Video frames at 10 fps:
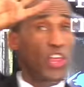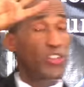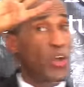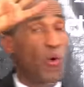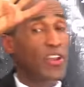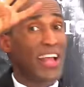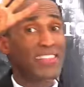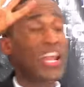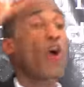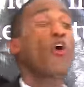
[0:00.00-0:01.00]
they were
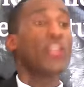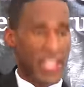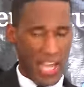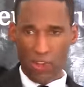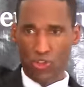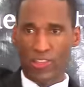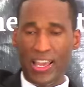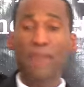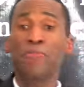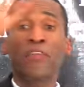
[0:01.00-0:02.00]
not the only, I should
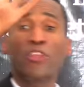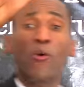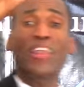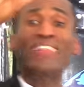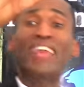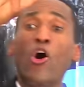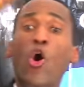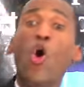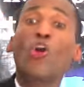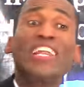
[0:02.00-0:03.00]
say, they were not the
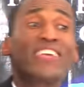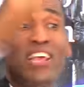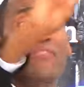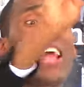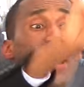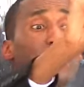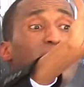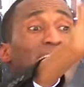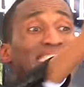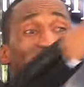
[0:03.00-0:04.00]
only seven
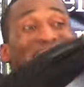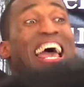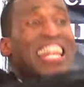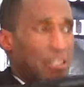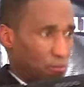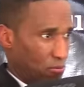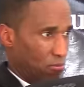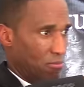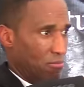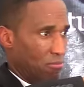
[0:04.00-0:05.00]
Adventists then.
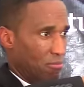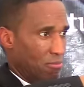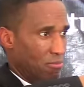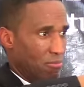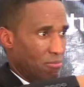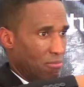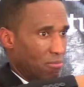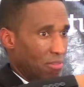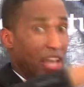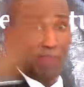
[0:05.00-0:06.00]

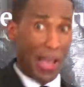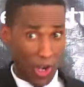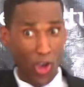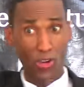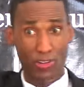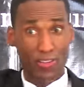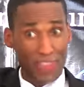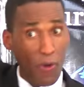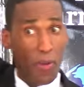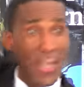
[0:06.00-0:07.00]
In Babylon,
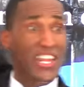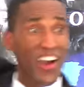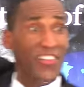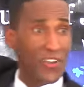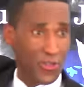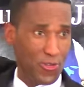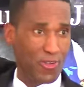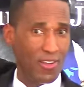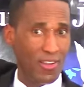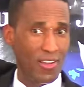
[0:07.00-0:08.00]

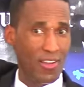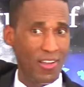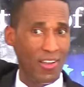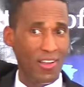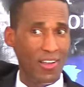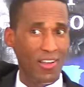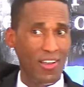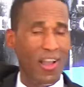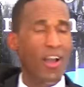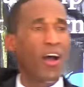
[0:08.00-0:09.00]
the
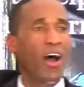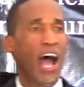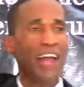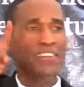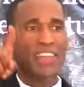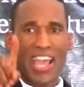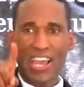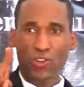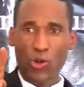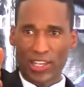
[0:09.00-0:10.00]
How did they
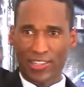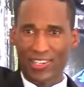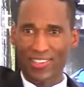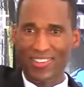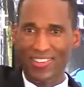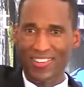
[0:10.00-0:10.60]
handle it?